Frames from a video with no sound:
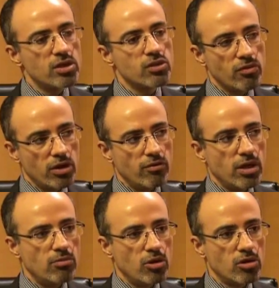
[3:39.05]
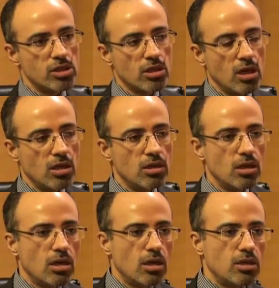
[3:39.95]
works very well, because again,
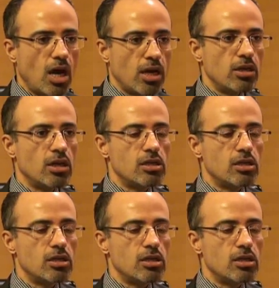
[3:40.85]
the idea